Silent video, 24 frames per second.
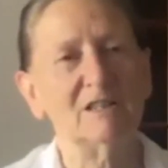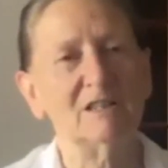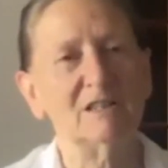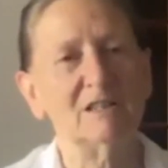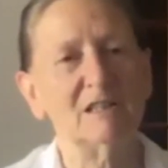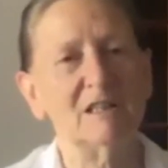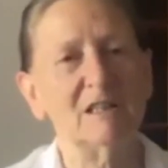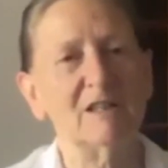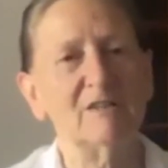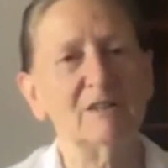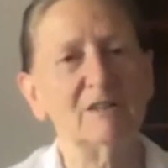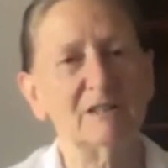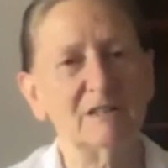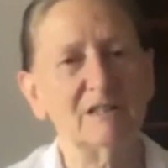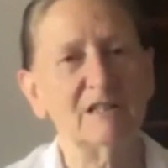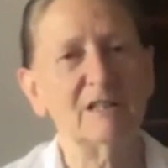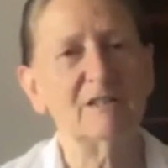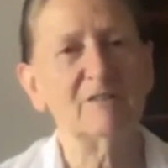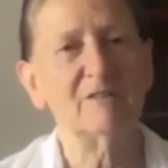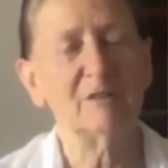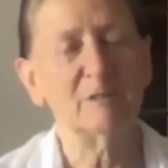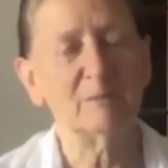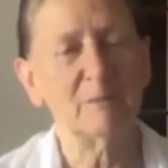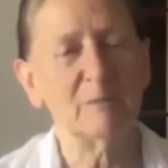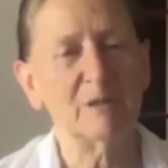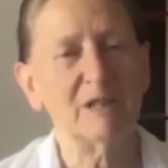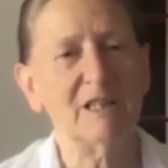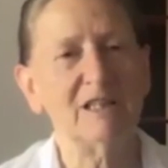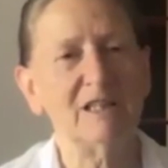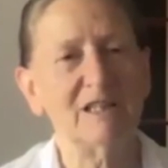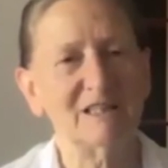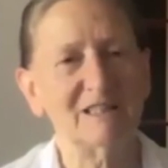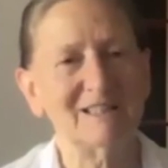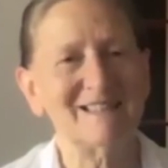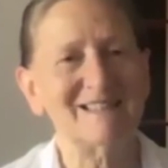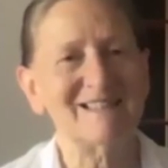never make
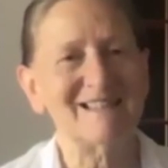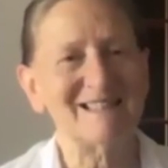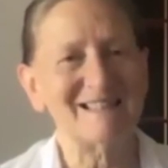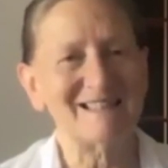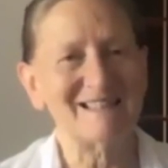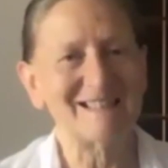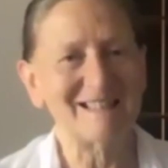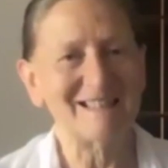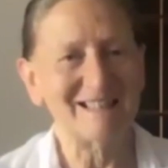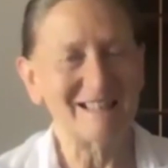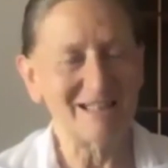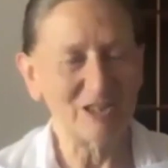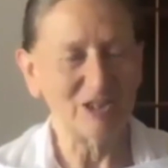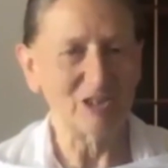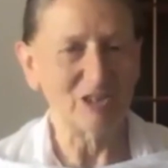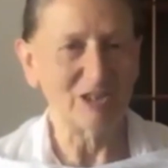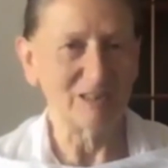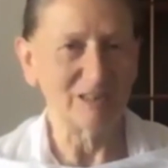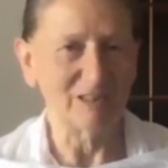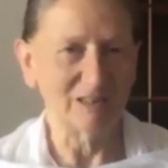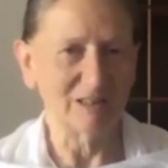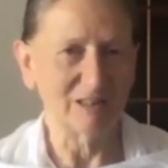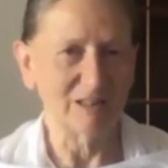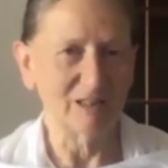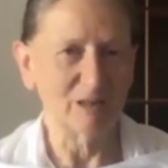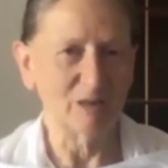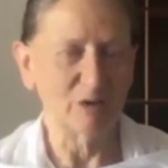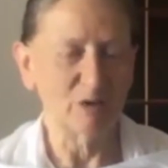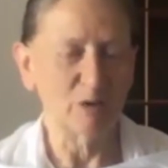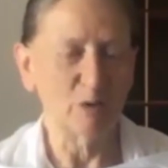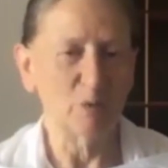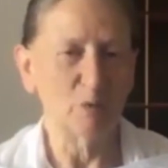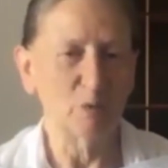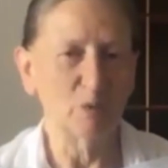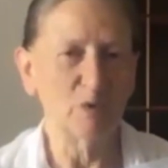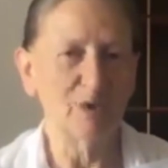a decision
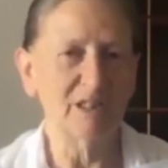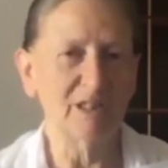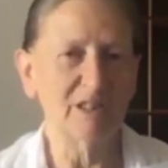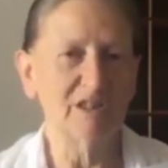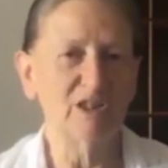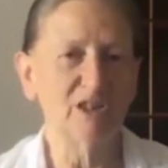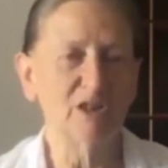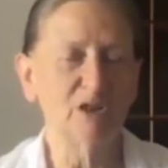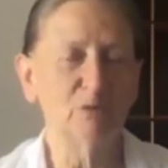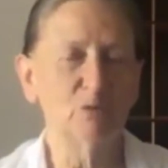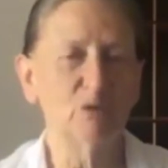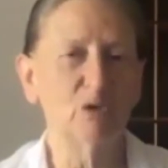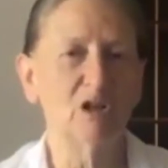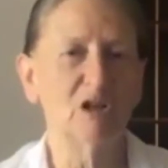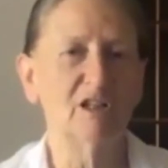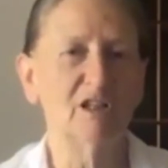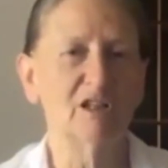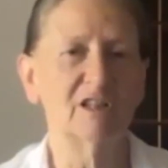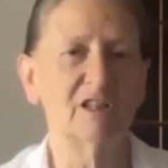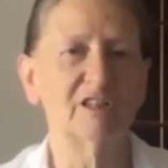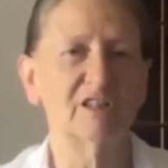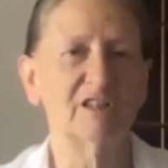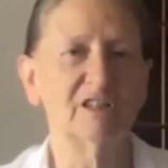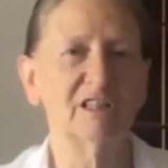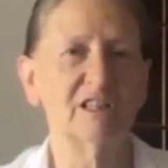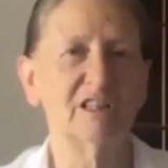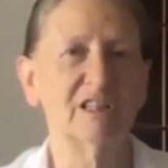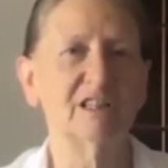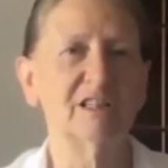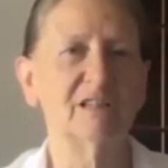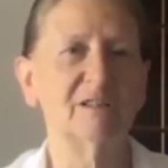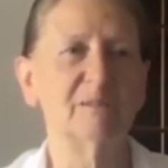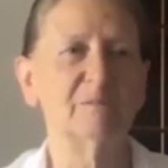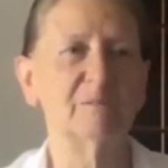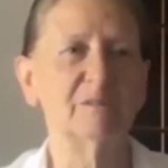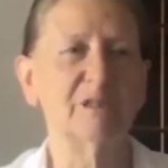when you are
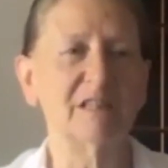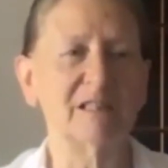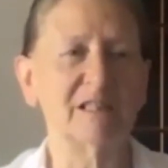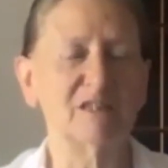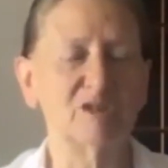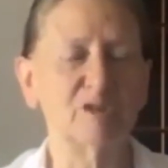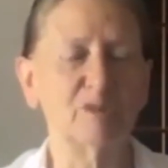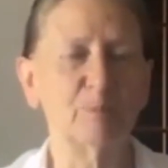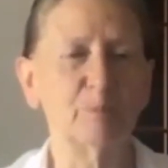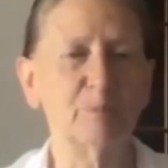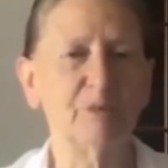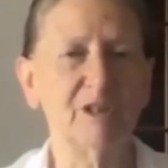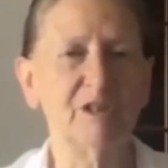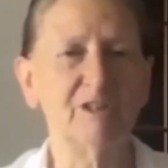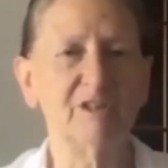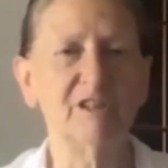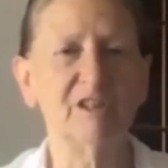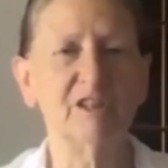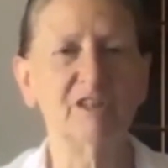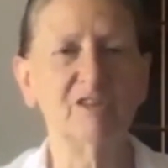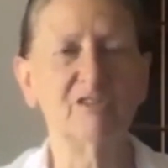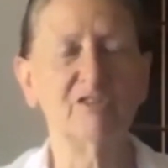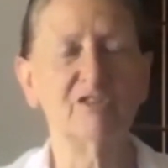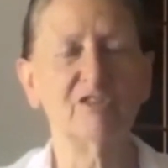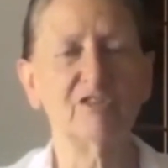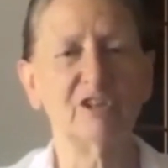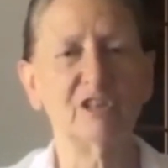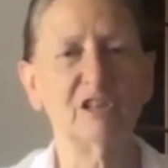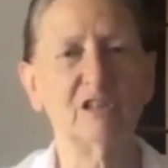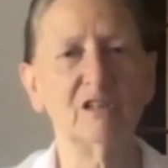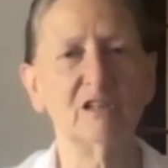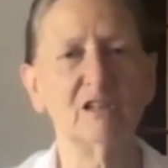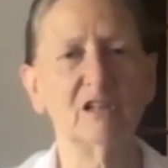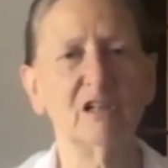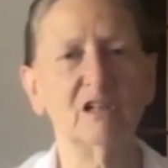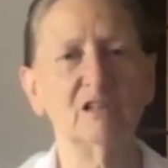
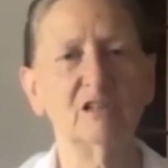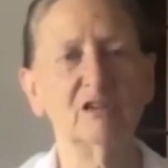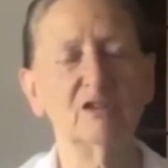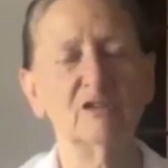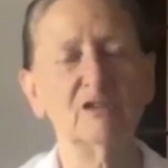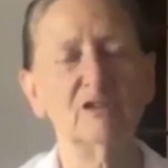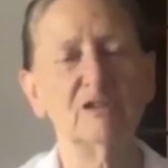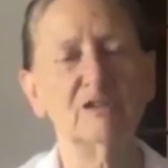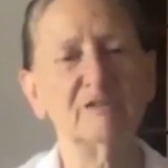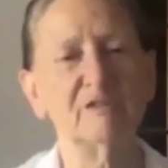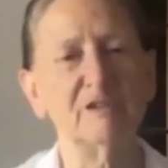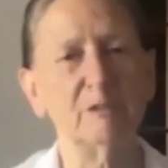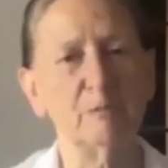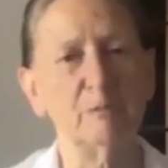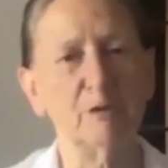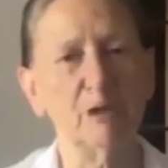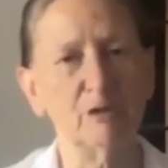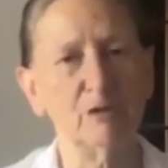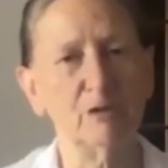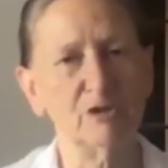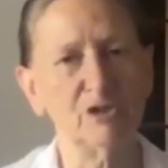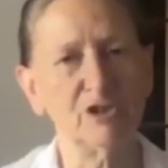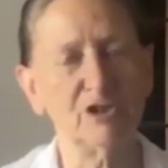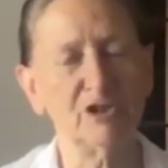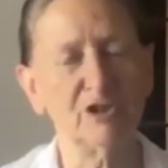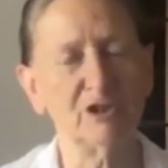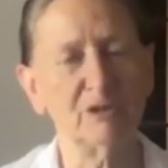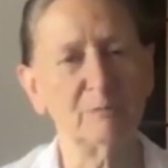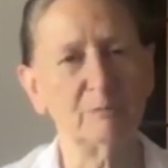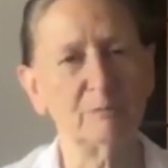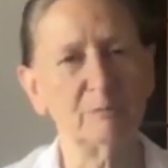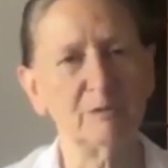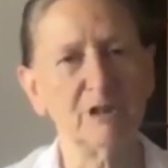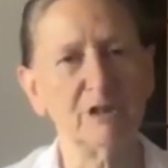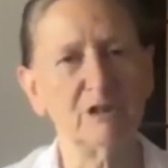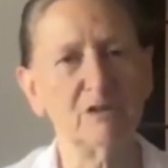experiencing a lot of emotion,
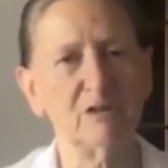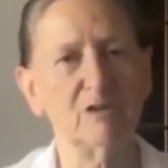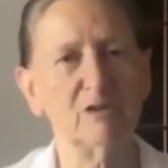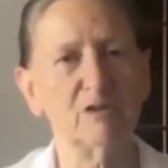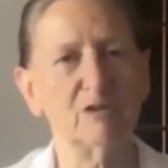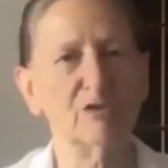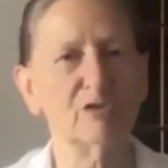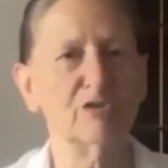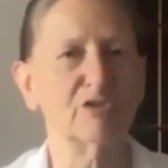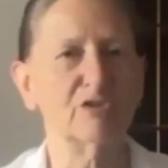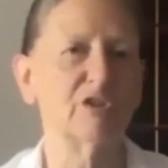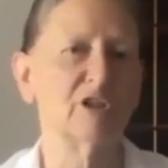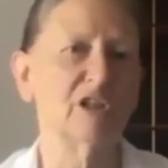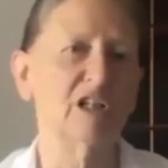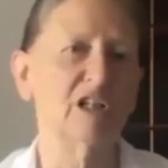because